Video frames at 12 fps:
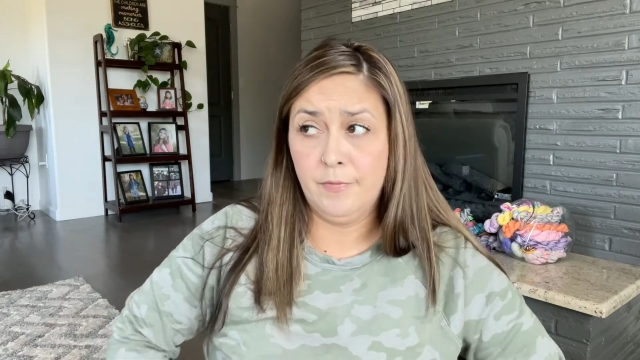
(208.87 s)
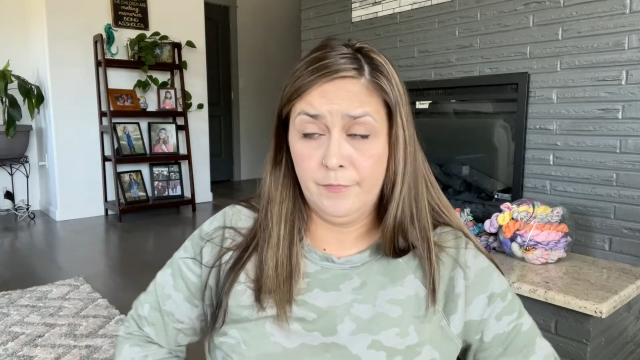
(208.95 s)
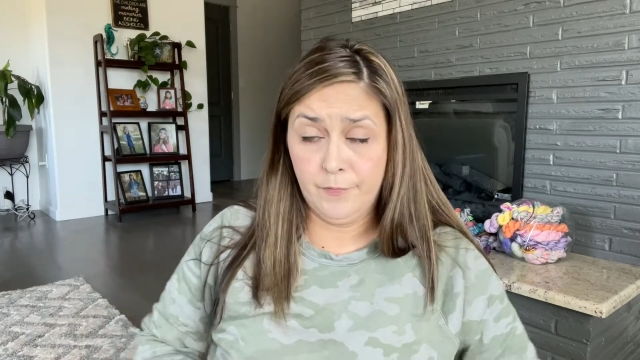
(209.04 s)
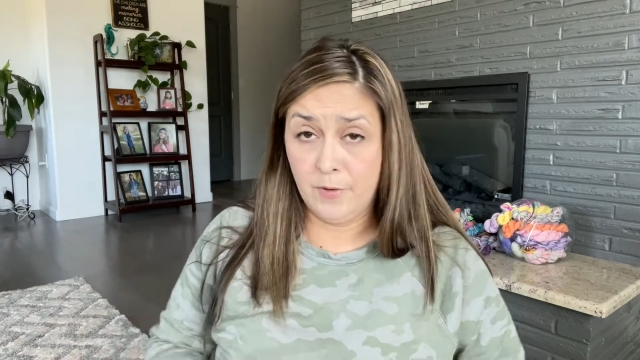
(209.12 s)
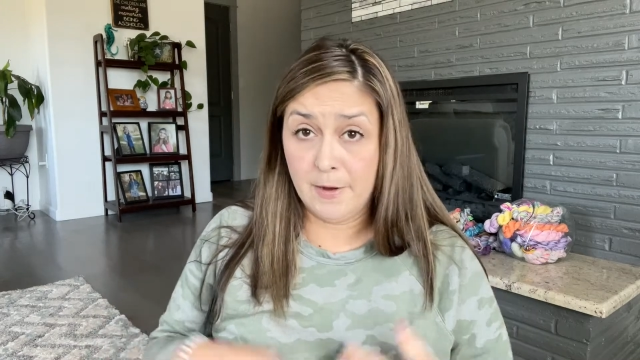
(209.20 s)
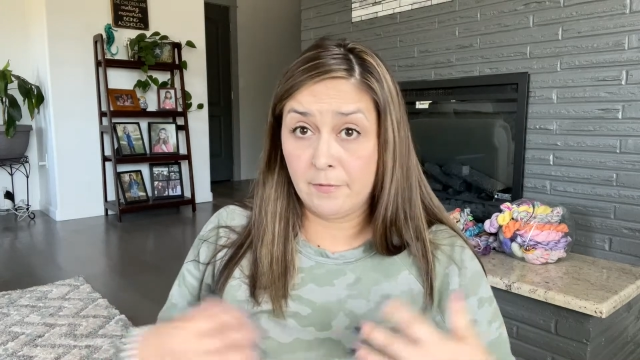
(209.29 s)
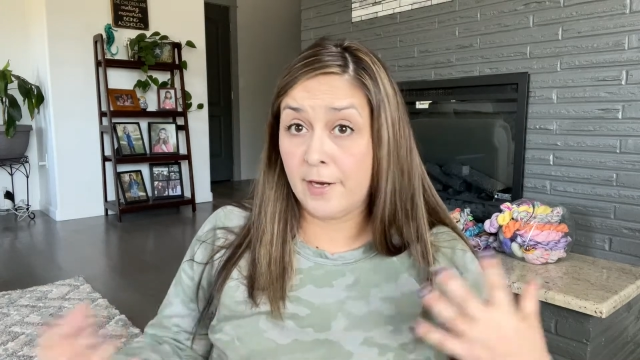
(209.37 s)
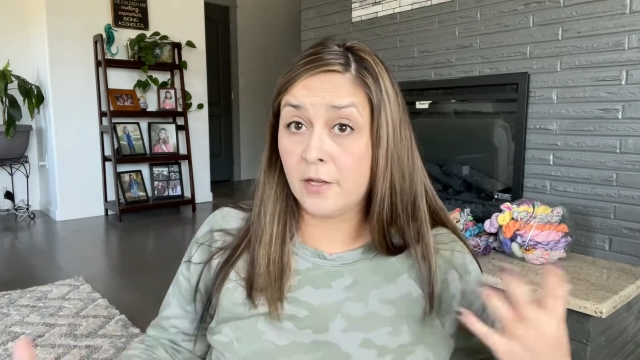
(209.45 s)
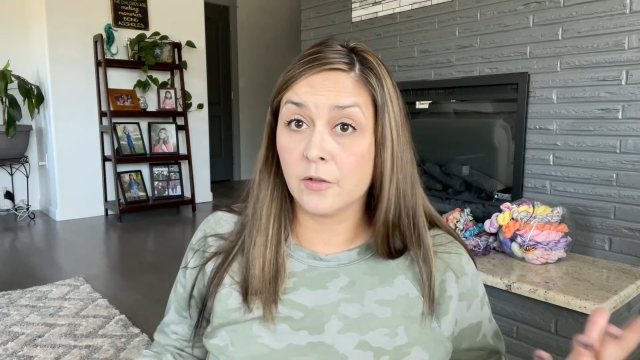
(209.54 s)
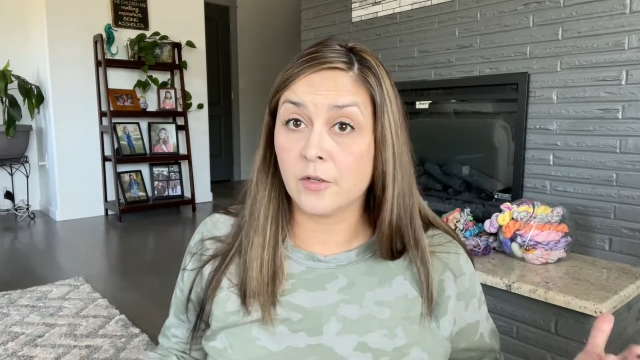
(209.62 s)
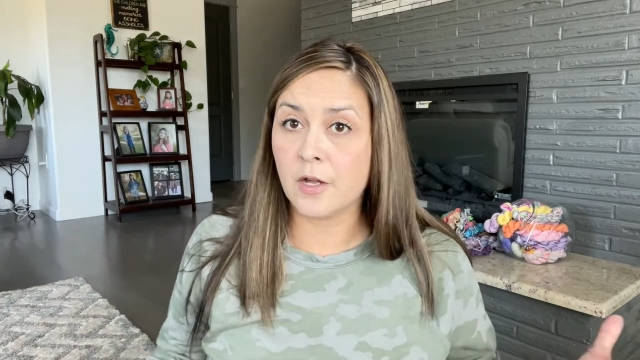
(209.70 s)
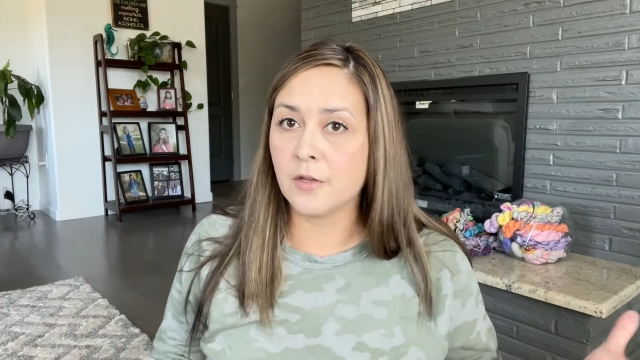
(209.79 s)
for my
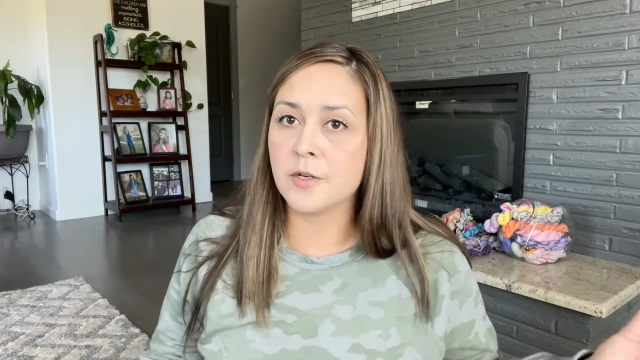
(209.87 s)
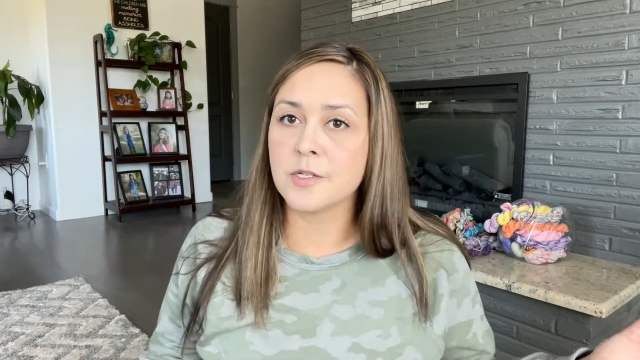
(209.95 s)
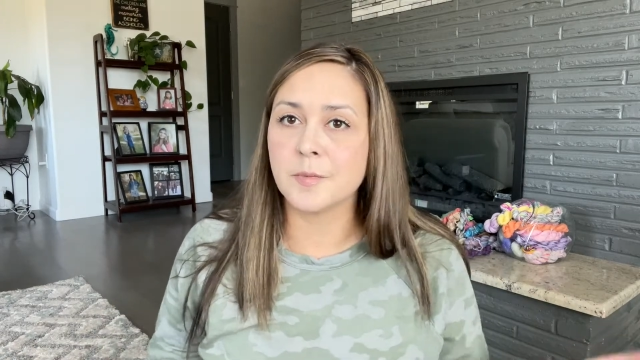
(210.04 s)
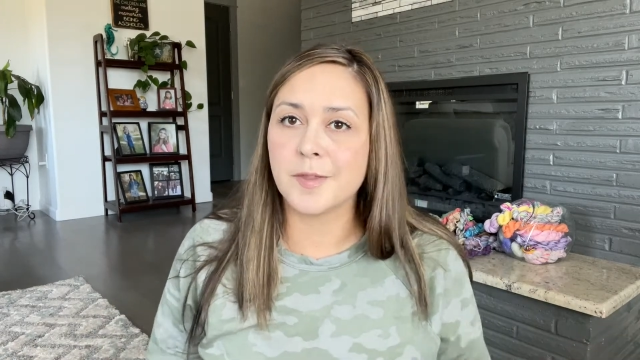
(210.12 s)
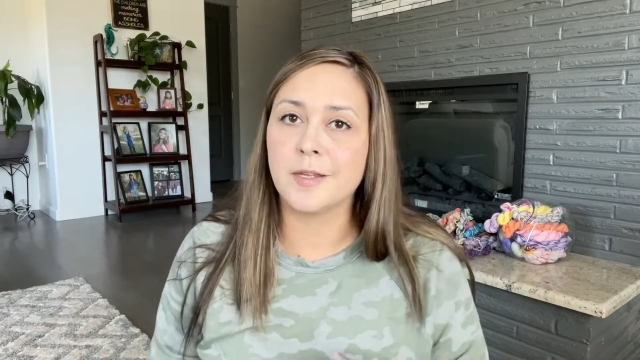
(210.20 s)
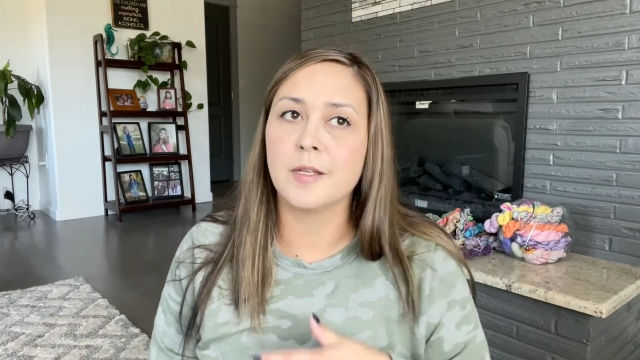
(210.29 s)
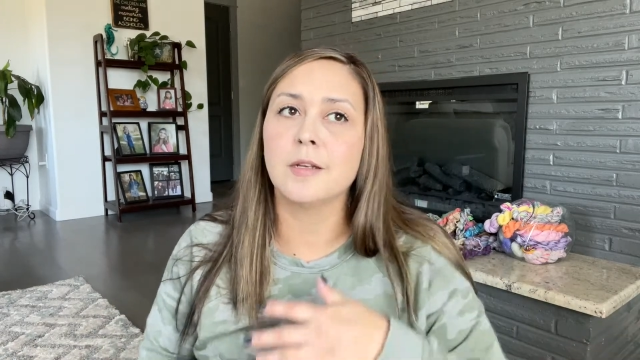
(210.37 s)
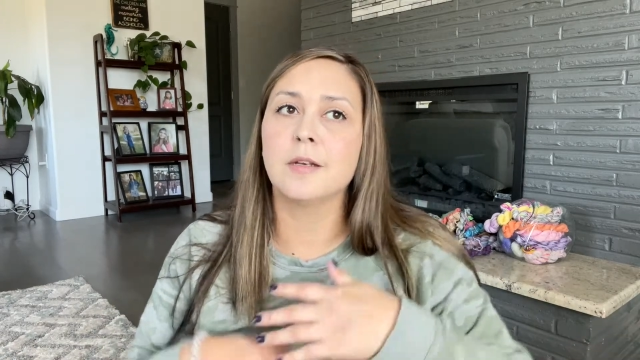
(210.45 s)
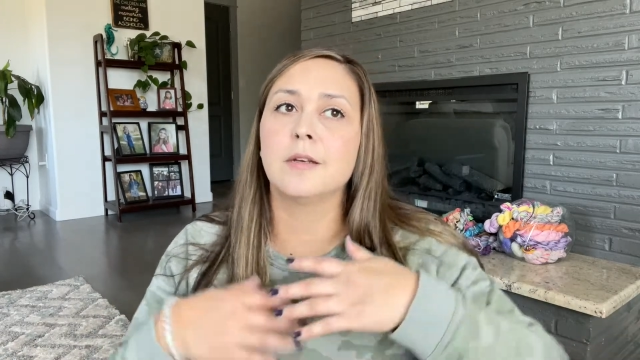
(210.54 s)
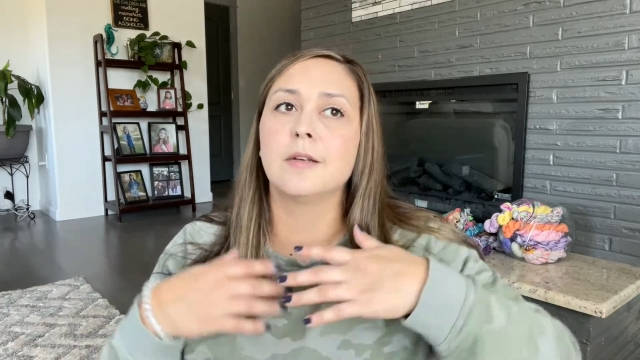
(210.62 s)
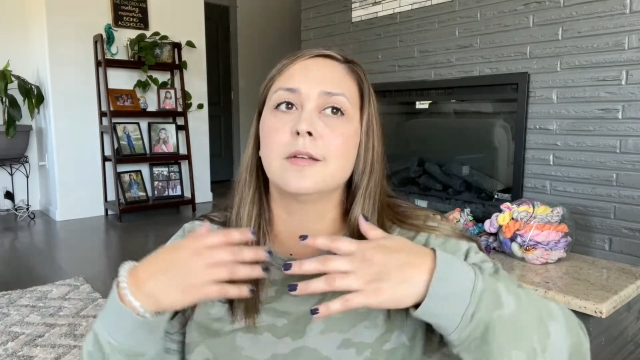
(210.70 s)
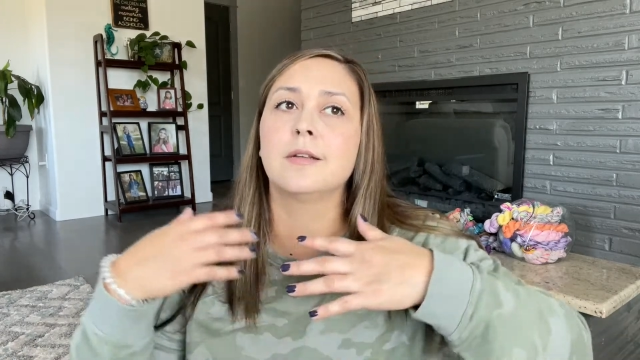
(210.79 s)
regular colors, but then